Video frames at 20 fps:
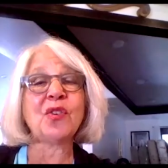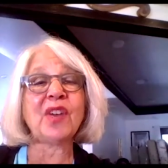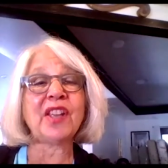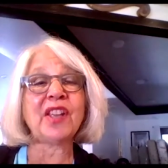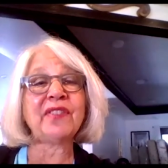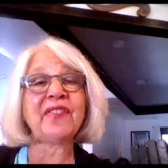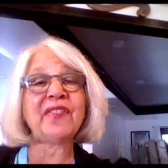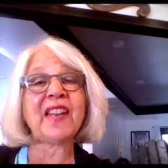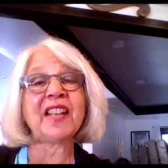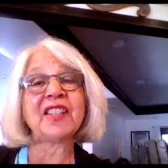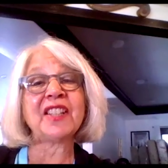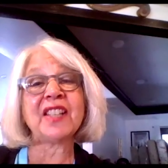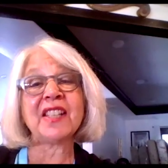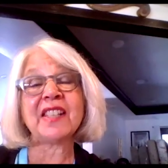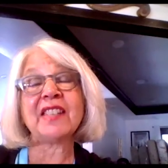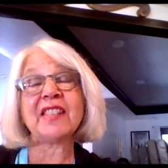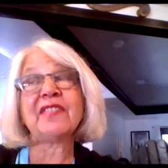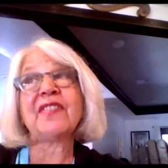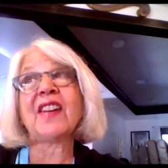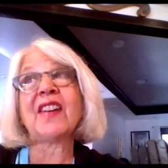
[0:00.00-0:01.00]
and the fact
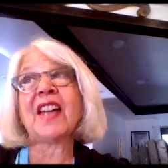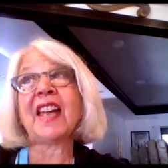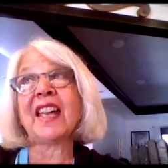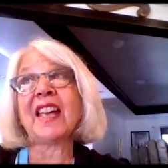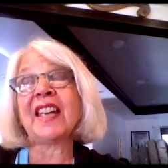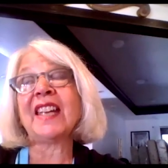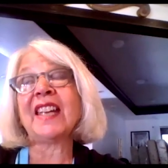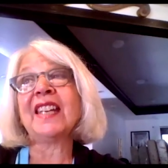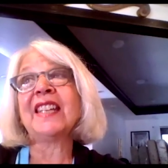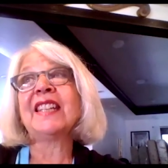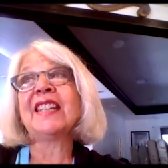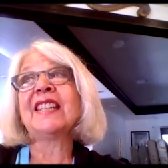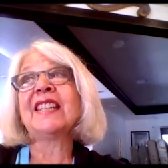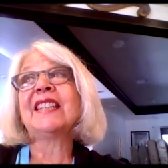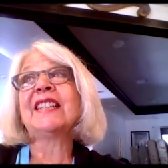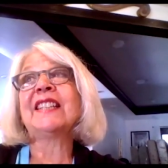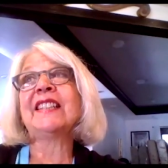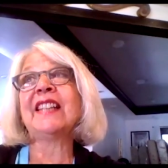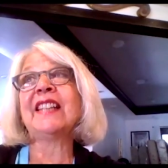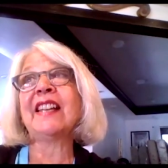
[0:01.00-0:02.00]
is, if I,
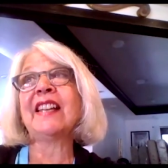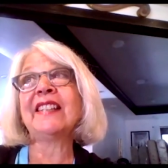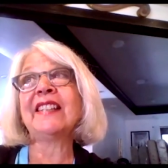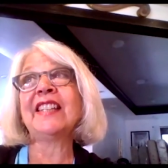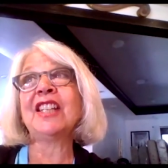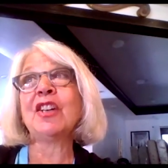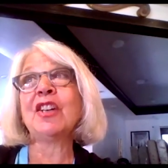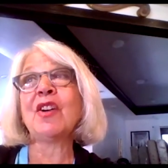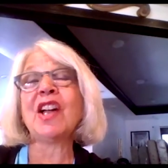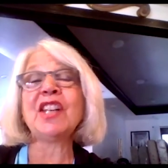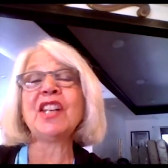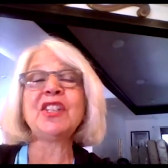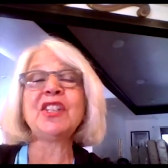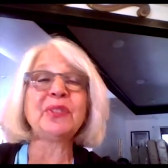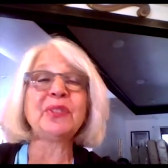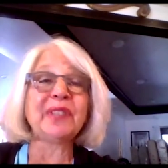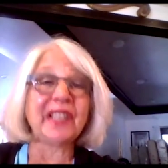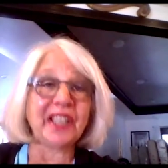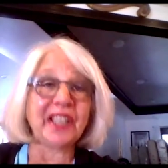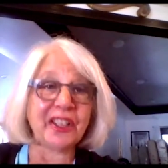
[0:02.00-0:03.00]
uh, you know, I
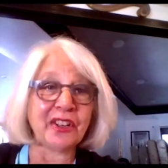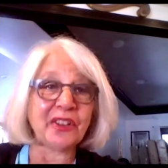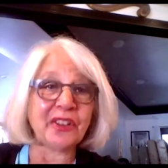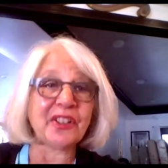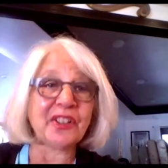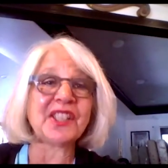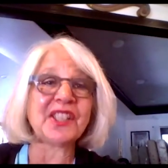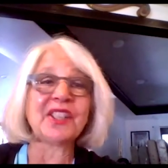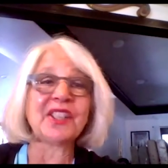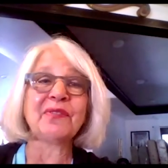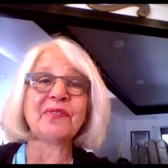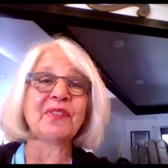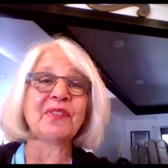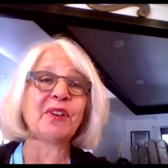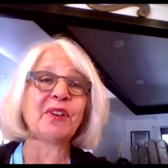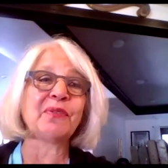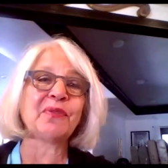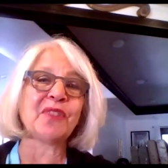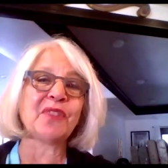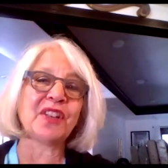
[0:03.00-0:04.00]
do linger. It's in the
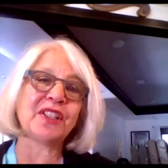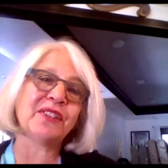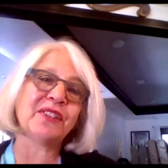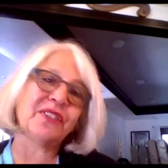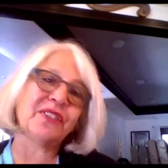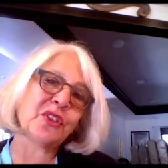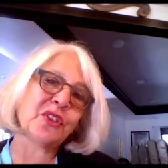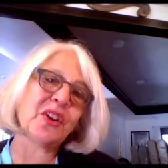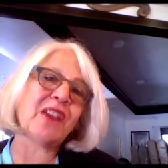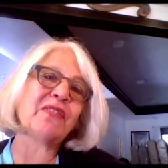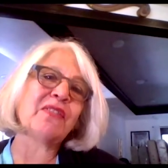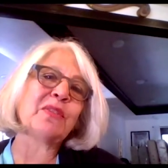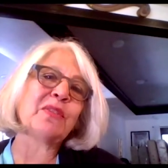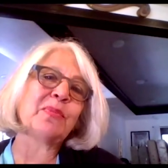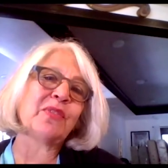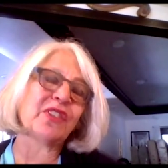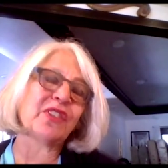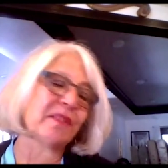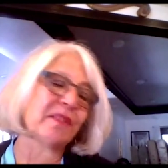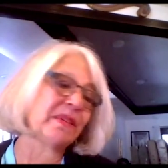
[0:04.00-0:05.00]
very front of the travel
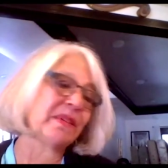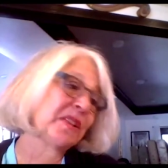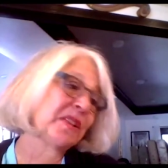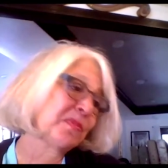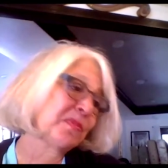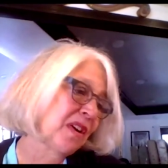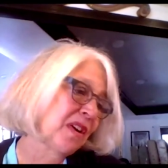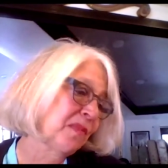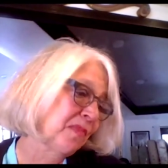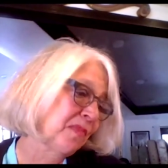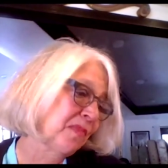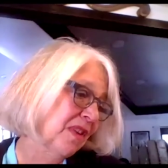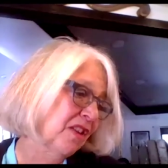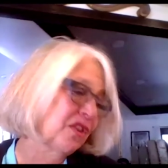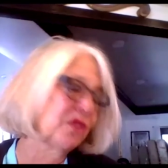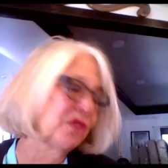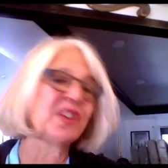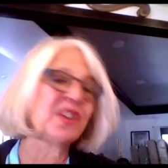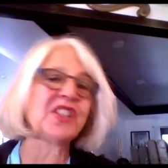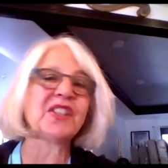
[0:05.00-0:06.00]
book. Mm-hmm. I mean, it's mm-hmm. part, part
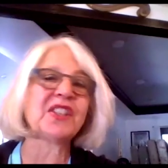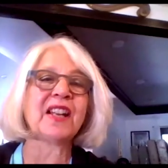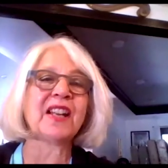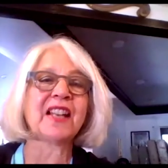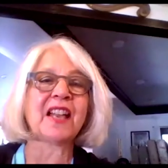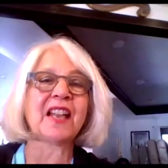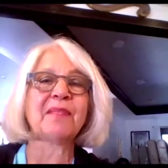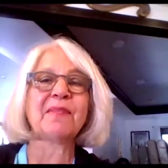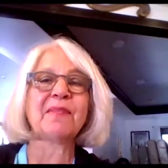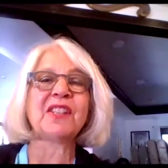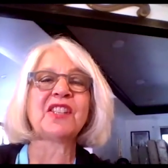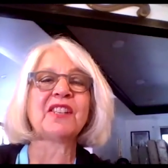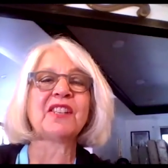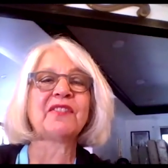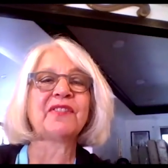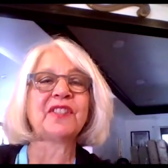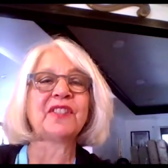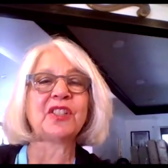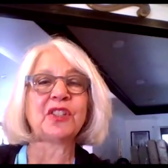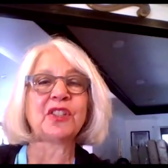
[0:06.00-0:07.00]
of the reason that I got
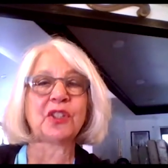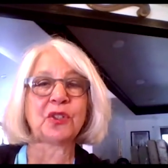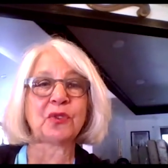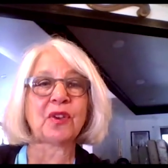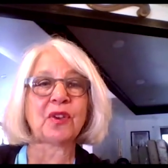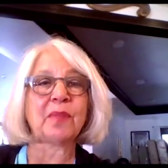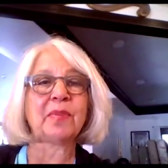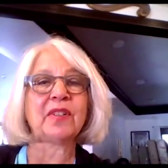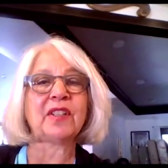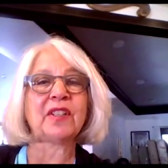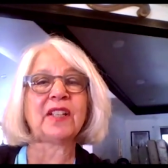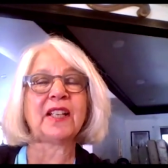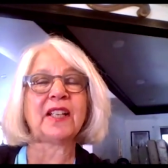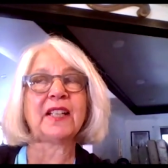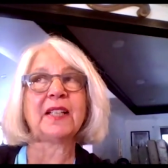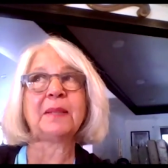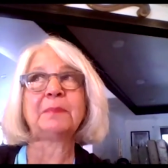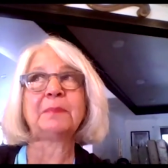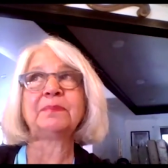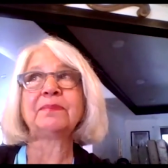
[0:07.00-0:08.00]
myself into trouble. Um,
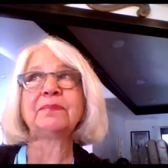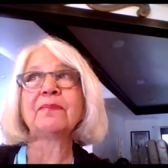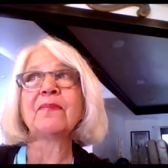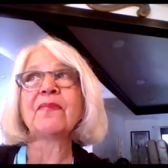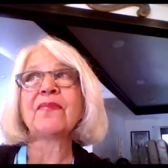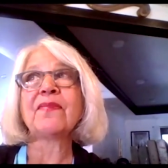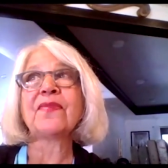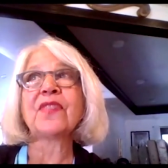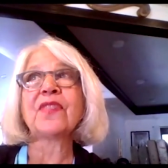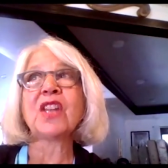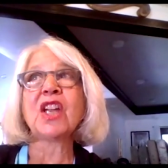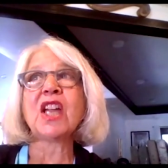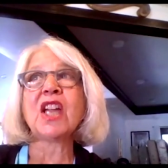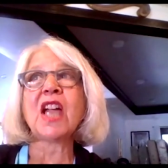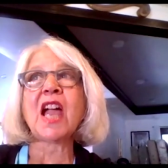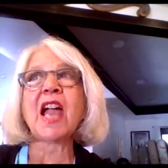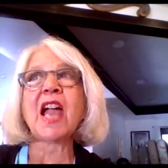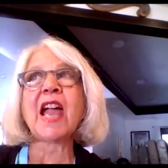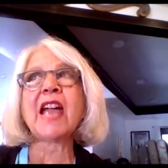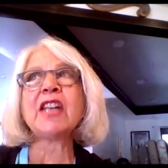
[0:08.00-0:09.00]
mm-hmm.
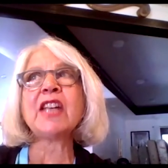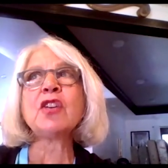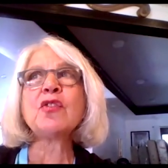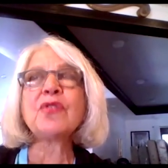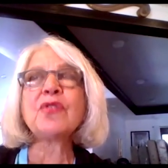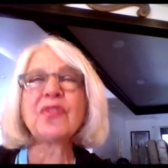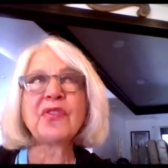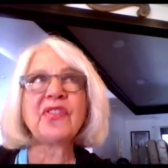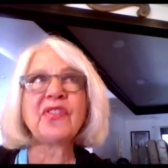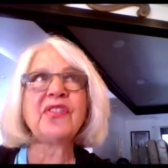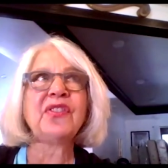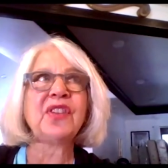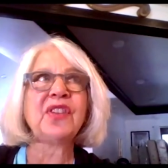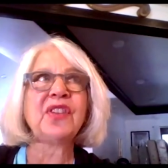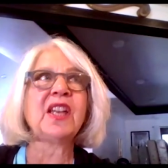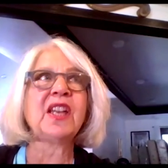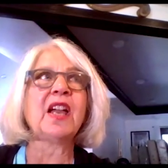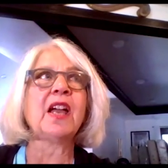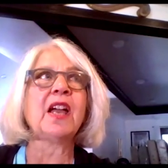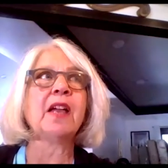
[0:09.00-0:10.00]
I don't
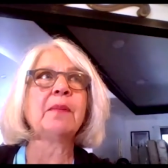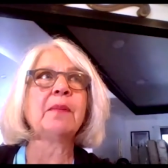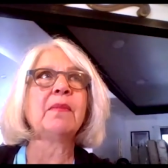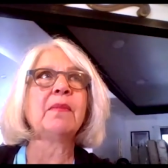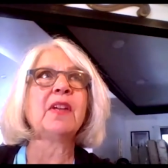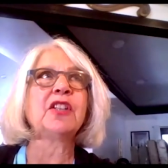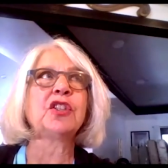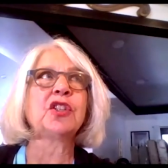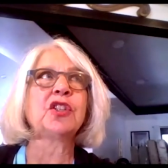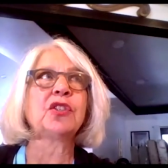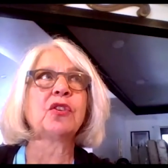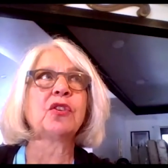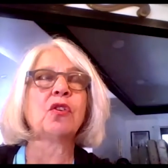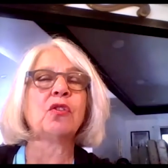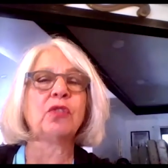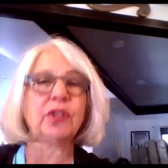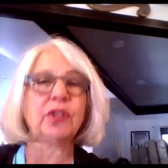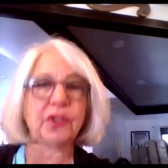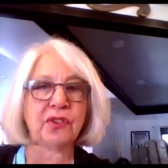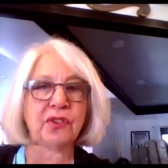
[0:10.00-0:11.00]
think I'm much
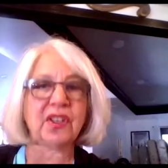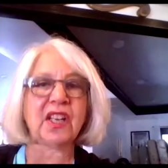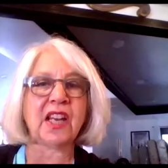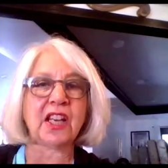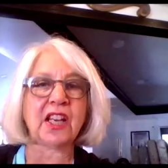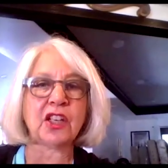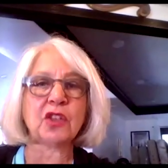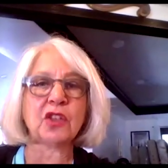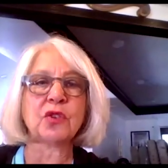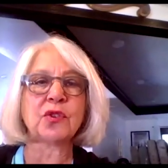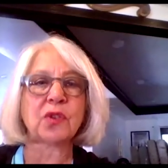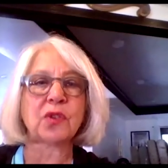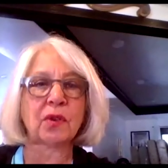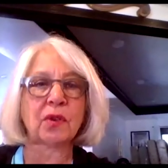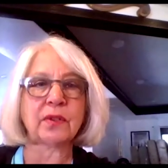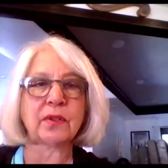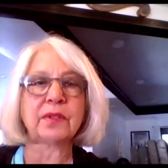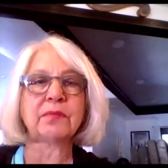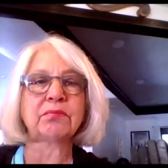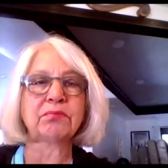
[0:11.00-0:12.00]
older than eight years
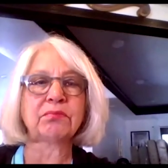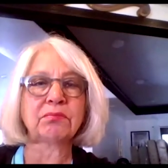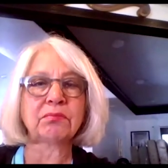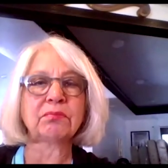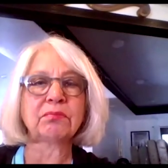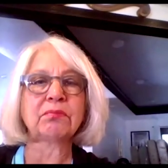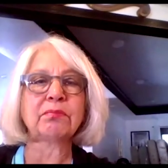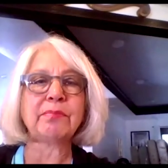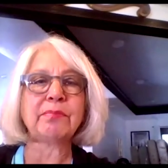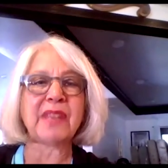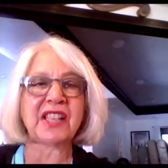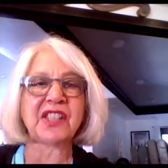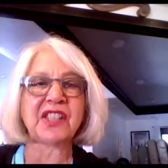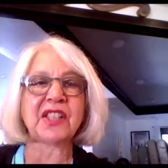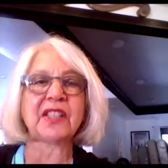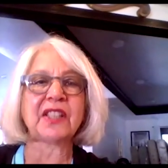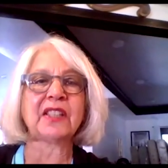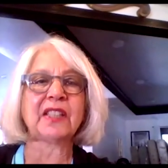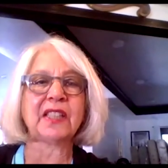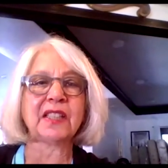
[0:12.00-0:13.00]
old,
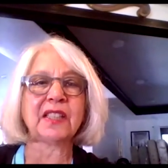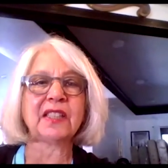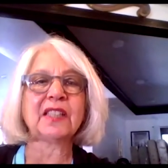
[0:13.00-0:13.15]
basically,